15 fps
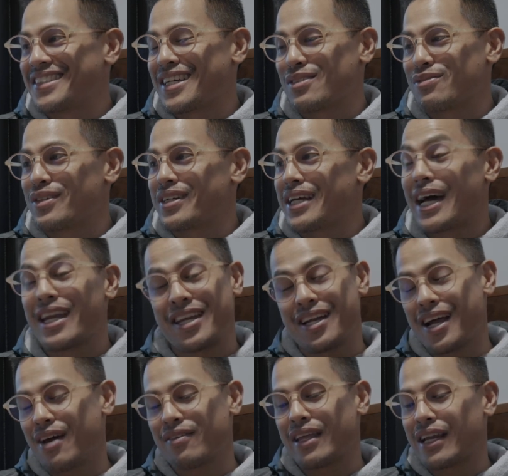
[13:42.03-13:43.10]
That's freaky. I did not
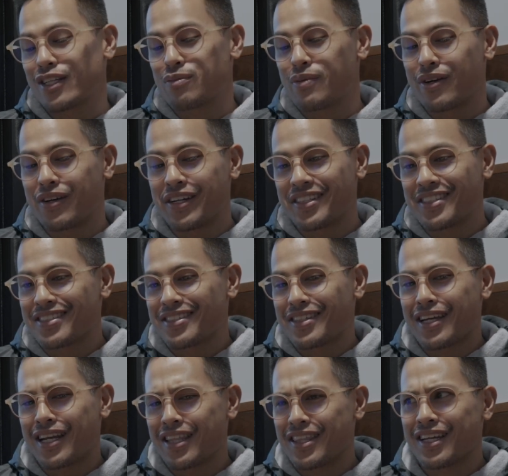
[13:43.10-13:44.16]
have that experience,
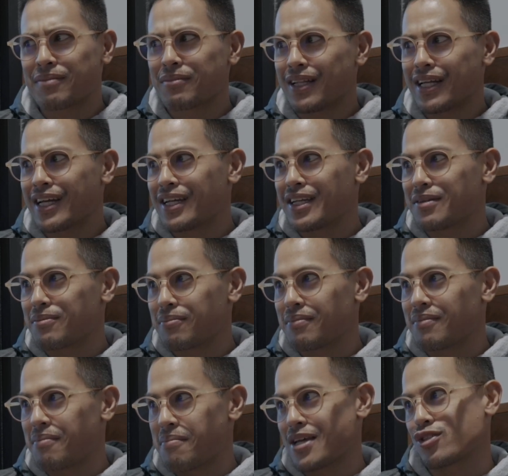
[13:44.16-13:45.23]
and I think I'm glad I didn't
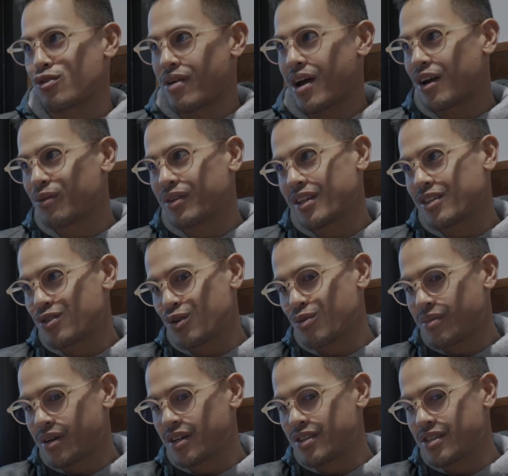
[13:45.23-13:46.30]
mess around with it too
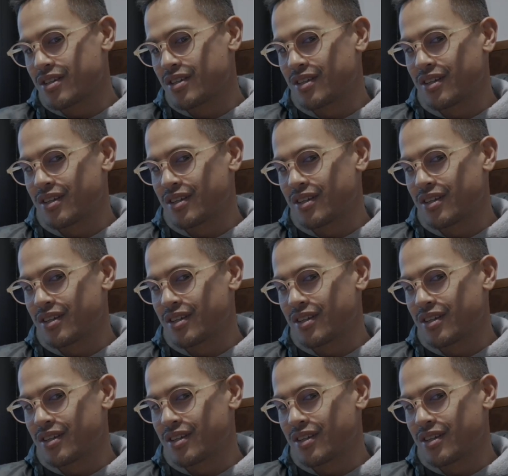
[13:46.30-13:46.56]
much.